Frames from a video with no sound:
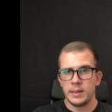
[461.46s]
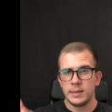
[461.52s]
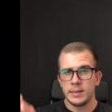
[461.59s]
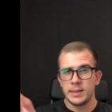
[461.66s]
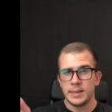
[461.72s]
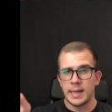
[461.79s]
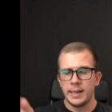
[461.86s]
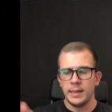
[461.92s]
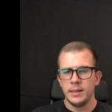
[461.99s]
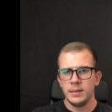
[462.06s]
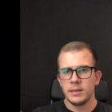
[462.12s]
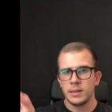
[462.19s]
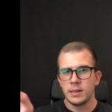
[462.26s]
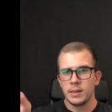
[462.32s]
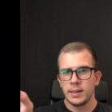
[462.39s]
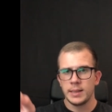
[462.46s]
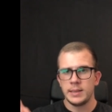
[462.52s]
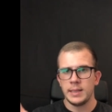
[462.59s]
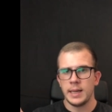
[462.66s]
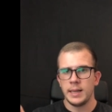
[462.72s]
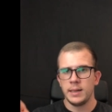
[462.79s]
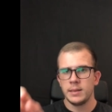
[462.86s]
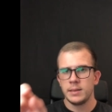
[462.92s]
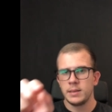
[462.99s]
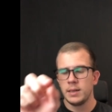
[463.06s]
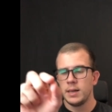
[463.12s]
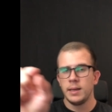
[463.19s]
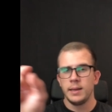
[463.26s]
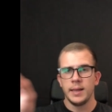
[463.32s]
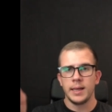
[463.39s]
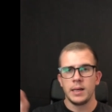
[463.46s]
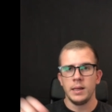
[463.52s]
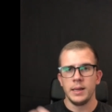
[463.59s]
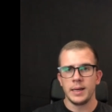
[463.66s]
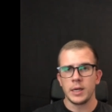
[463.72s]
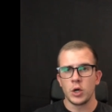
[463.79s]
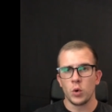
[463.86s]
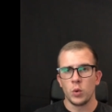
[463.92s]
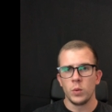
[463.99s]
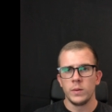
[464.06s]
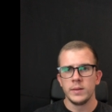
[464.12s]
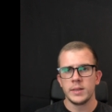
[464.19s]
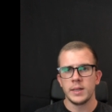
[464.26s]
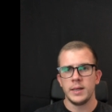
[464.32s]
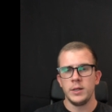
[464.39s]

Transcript: settings, click settings, then click goals,